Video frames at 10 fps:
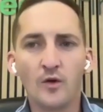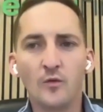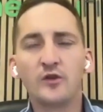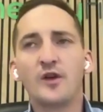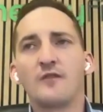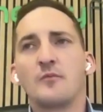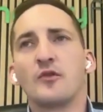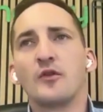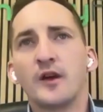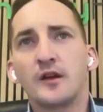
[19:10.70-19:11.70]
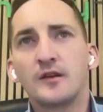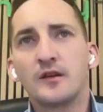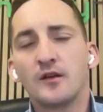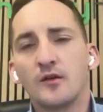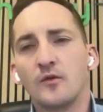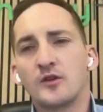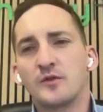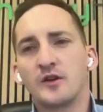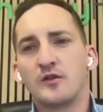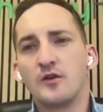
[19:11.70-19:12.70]
We do have a product which
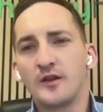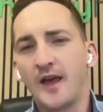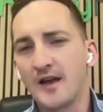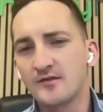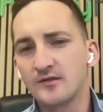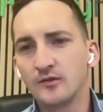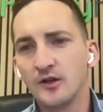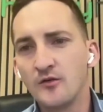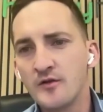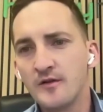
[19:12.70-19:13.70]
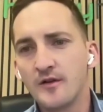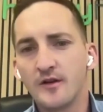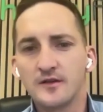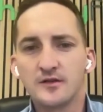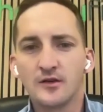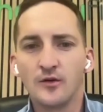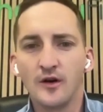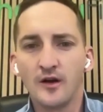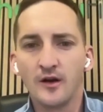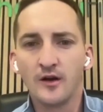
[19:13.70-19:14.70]
we call cash flow loan. So
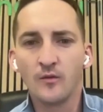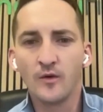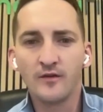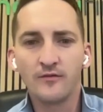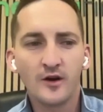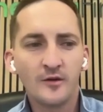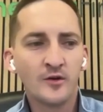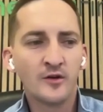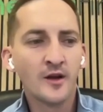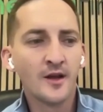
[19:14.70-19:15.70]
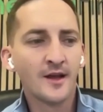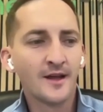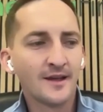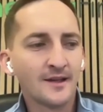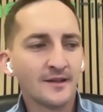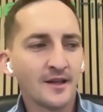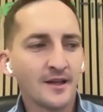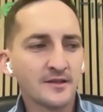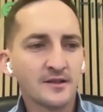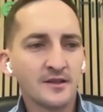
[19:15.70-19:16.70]
when a farmer
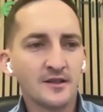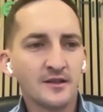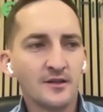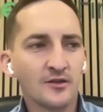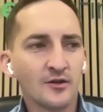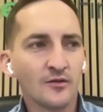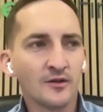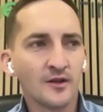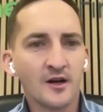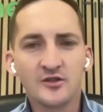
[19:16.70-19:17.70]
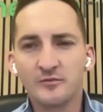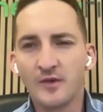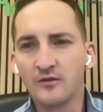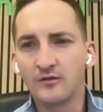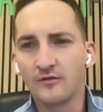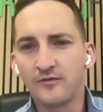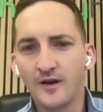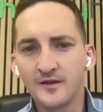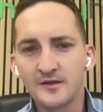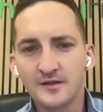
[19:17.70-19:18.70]
doesn't need large amount of
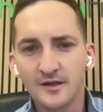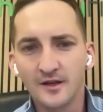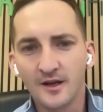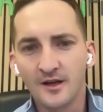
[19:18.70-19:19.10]
funds,